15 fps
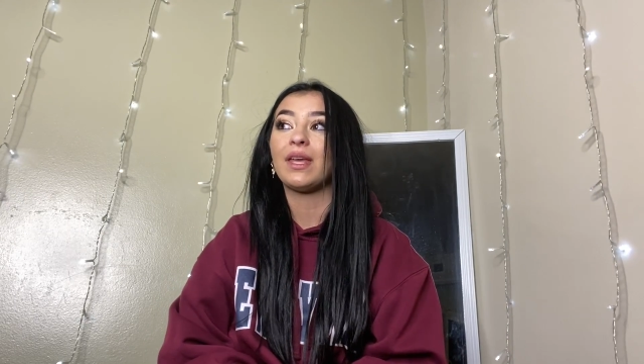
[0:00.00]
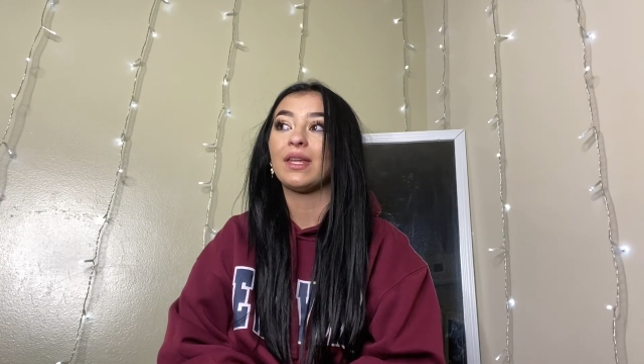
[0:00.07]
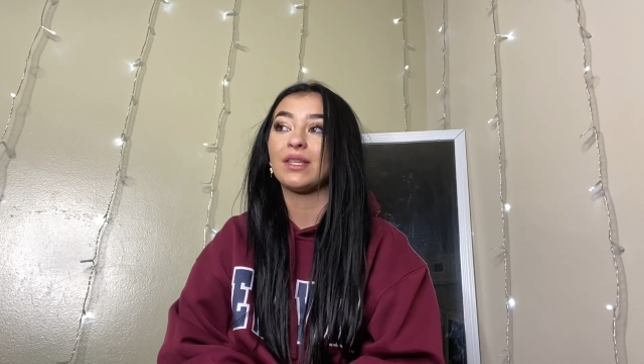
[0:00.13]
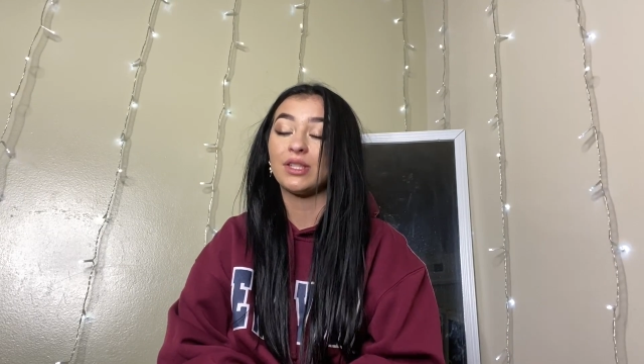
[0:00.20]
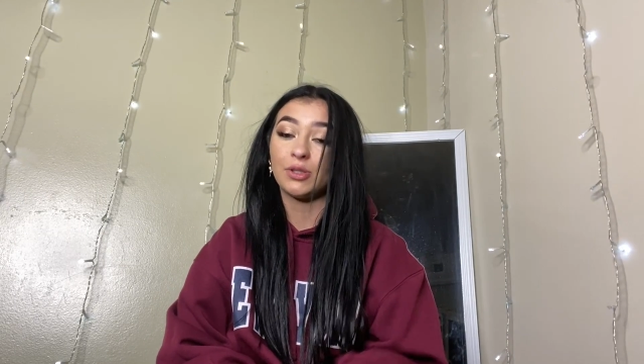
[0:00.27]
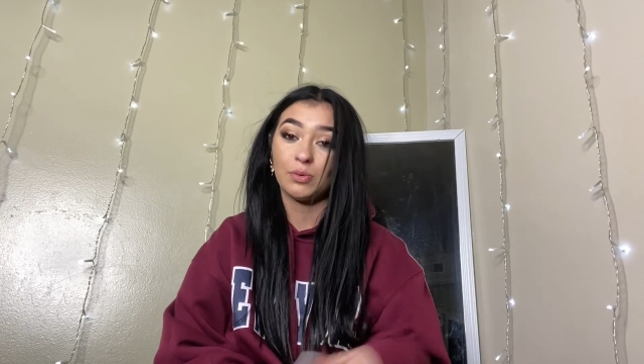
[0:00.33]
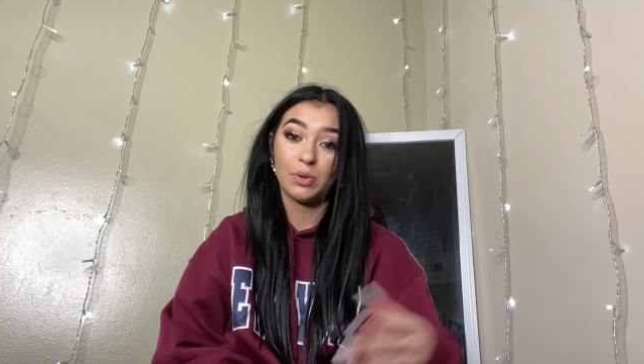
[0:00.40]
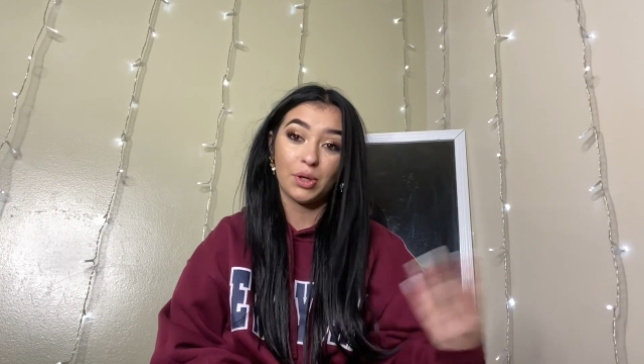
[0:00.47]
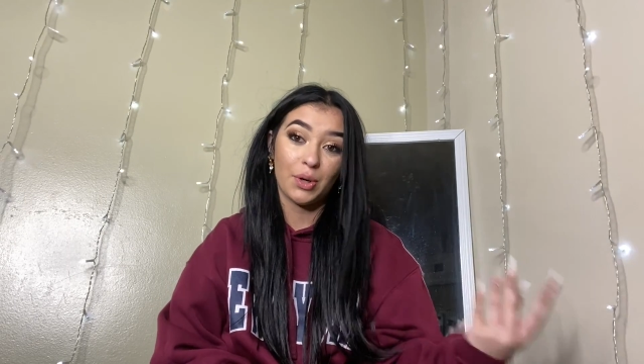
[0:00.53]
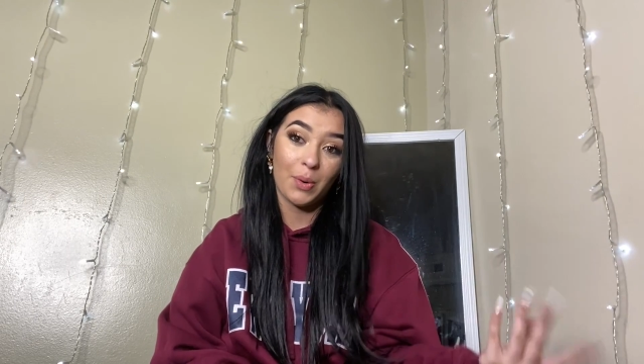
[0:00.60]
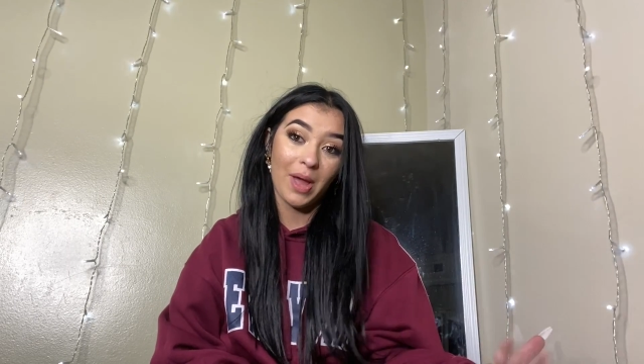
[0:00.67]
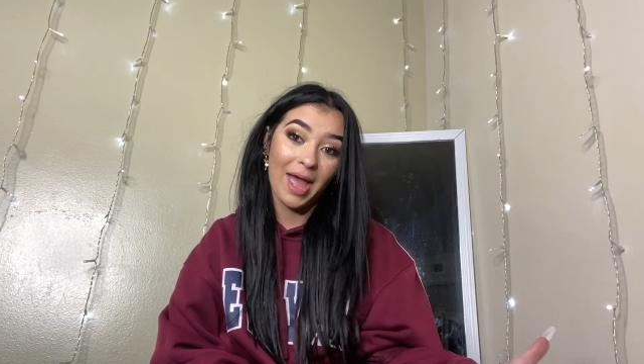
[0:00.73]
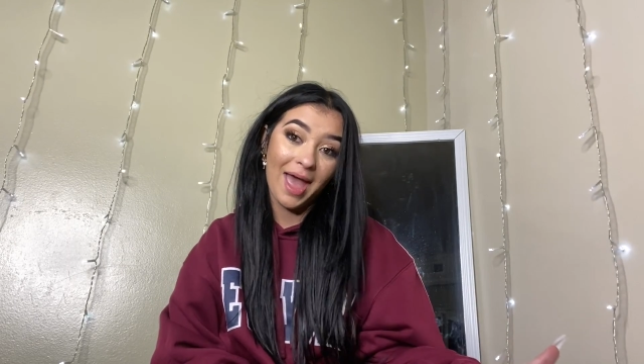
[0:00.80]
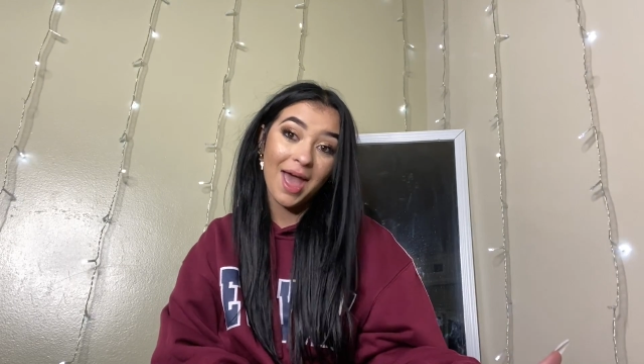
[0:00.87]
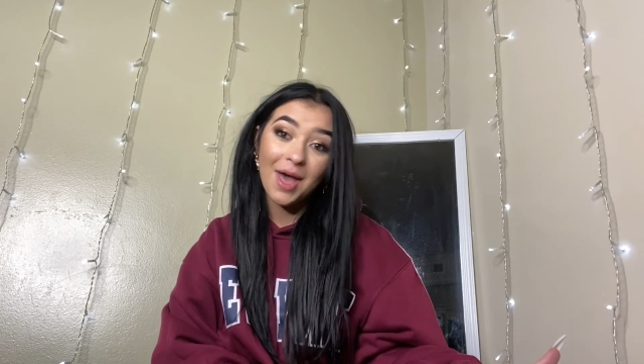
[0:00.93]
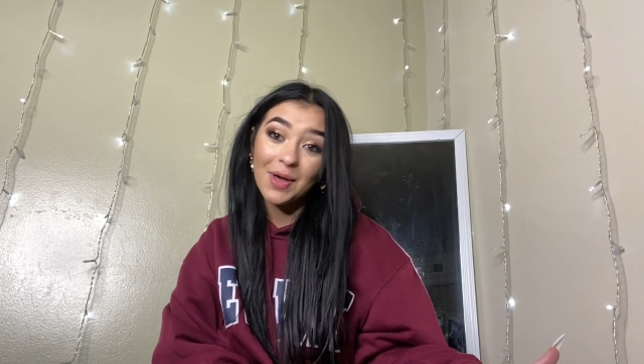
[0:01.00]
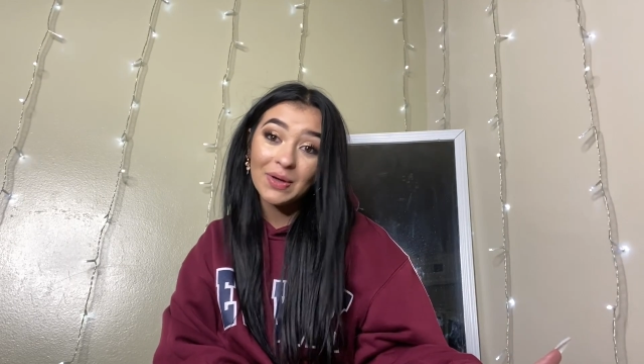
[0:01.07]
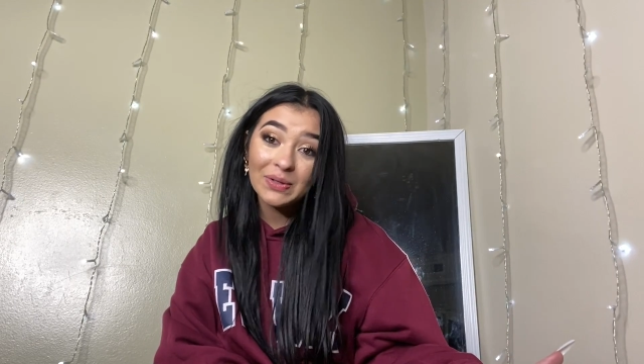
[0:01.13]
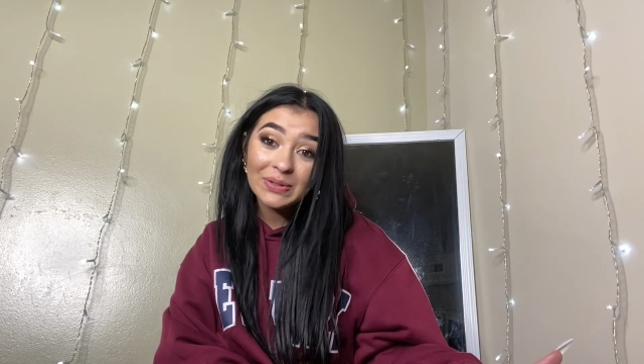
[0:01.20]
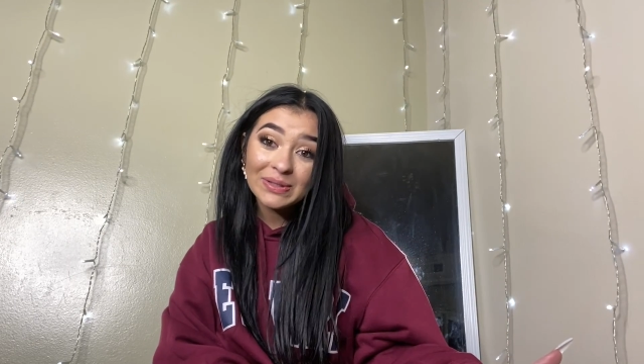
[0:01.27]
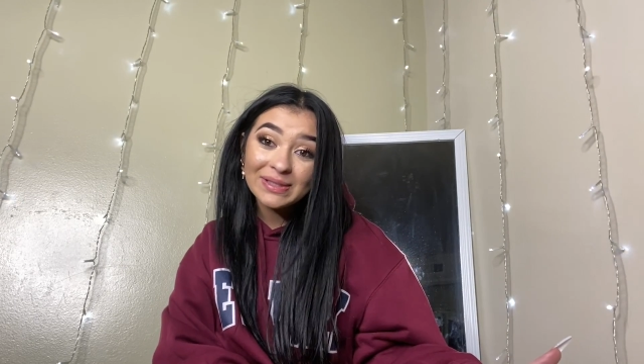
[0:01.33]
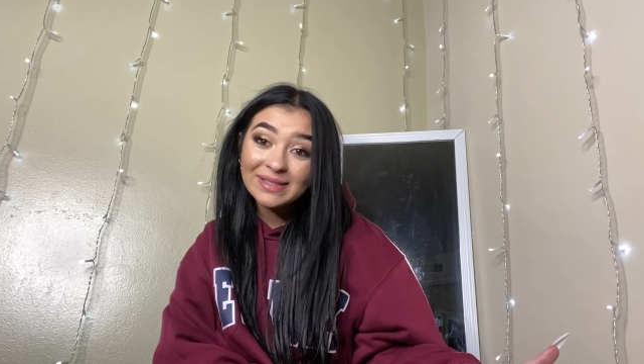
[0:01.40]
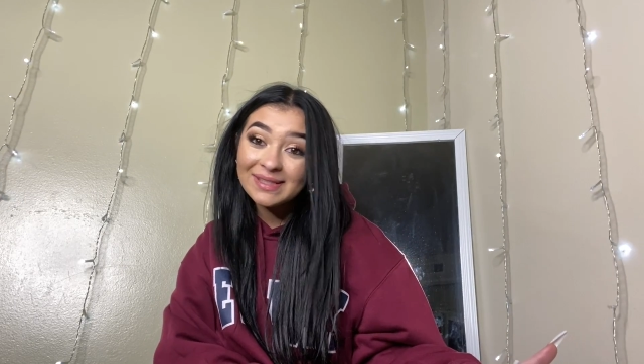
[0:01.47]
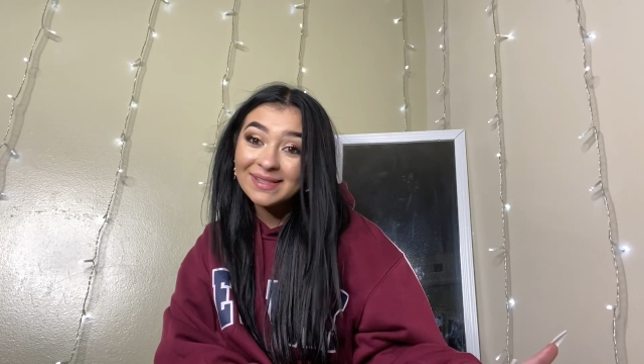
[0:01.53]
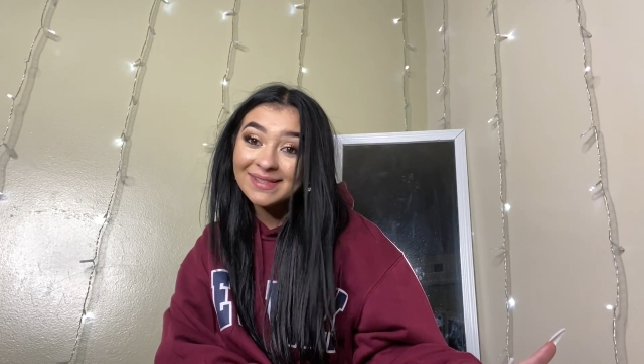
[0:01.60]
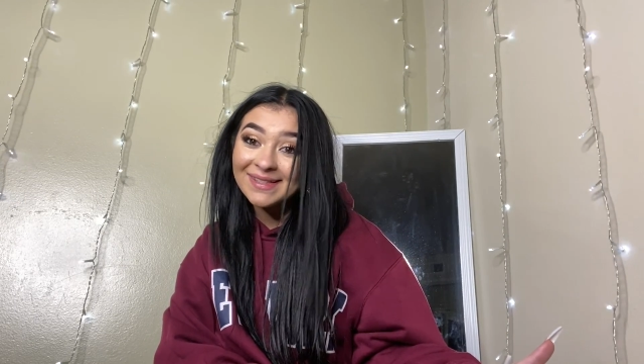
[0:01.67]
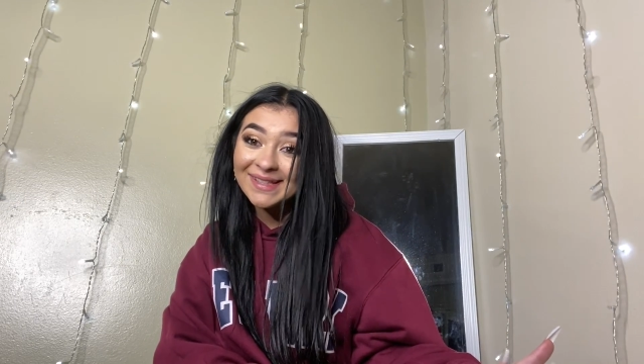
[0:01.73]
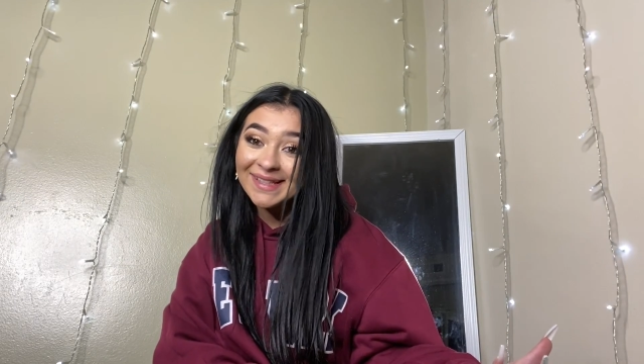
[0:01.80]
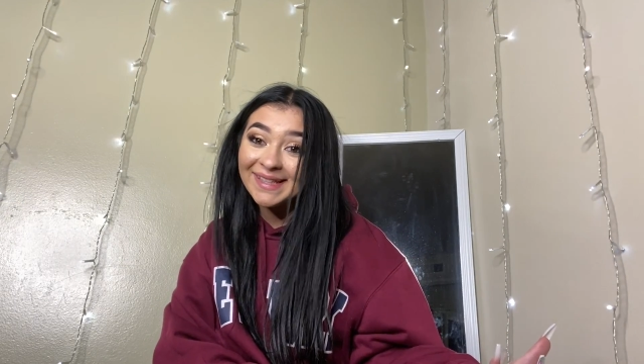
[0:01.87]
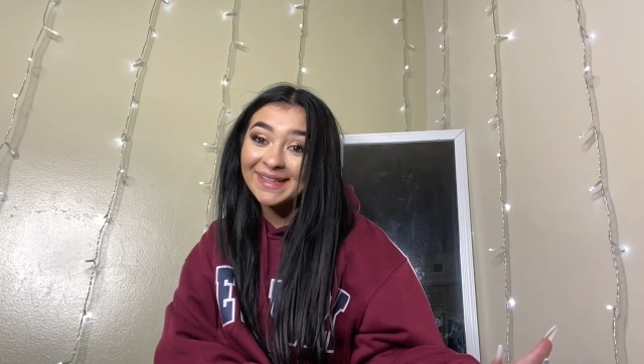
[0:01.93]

into a new house.